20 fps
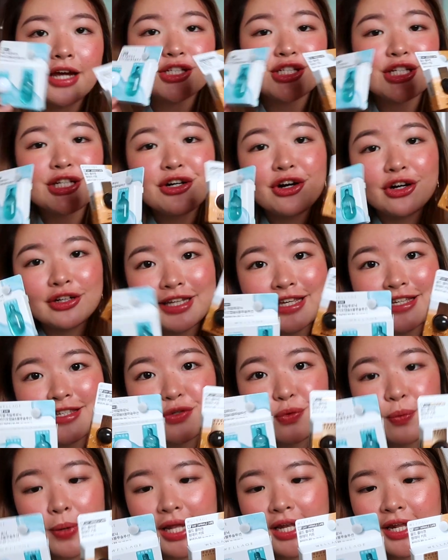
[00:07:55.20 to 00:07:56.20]
I actually got
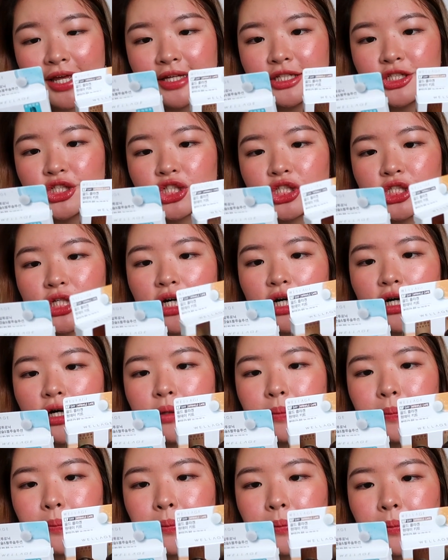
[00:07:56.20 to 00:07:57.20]
these Wellage
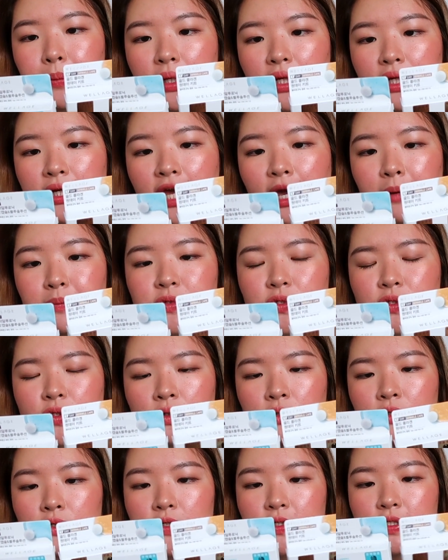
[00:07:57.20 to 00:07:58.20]

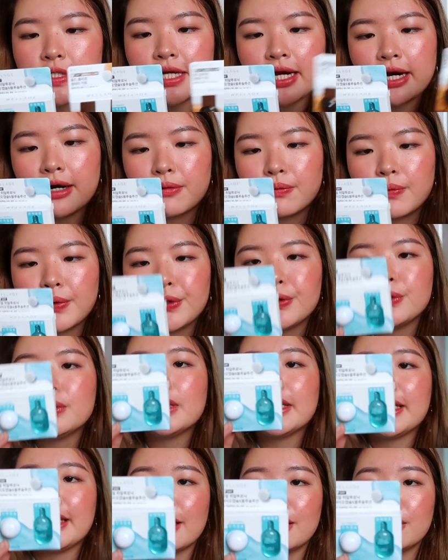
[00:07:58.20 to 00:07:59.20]
capsules. They are
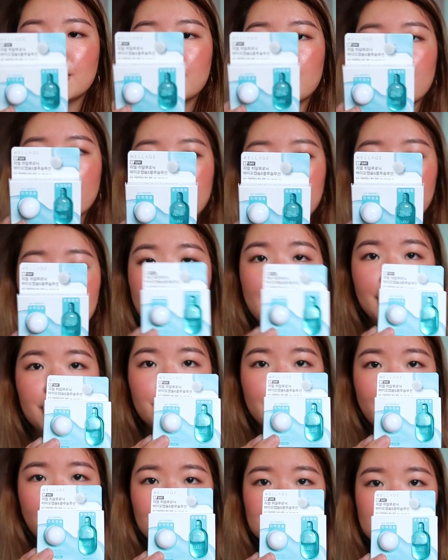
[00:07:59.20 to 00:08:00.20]
real hyaluronic
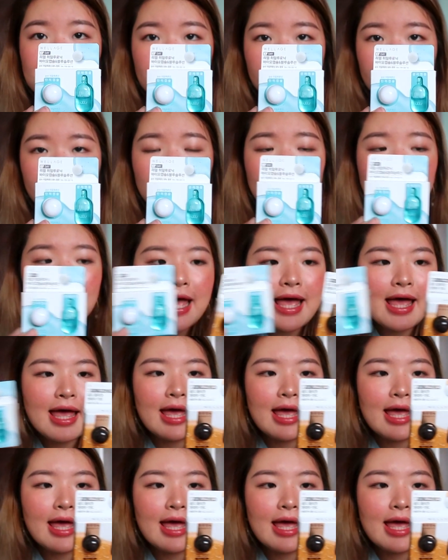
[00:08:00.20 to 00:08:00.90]
bio capsule